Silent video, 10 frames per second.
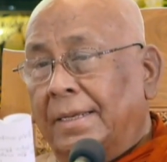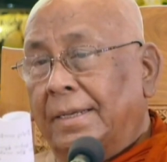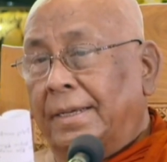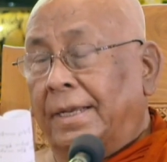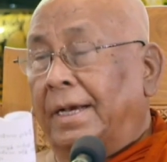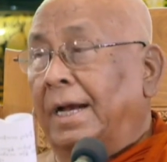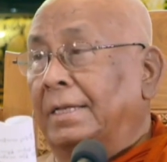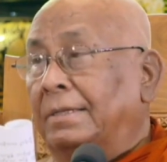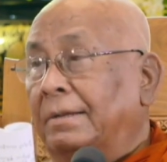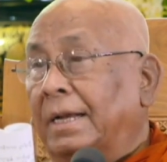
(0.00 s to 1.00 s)
diga
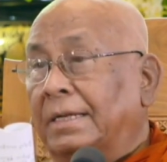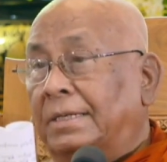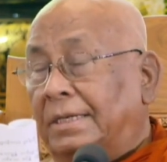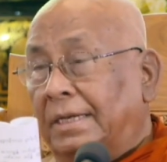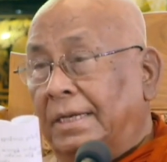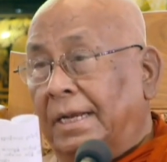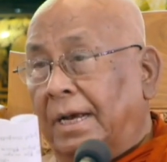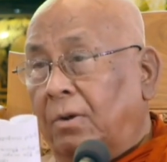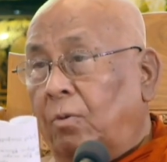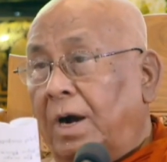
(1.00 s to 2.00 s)
sura shira
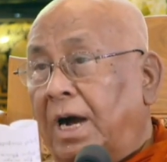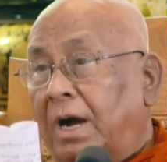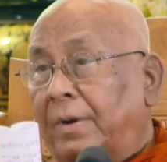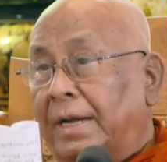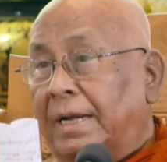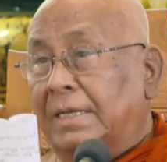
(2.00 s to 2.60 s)
wa awada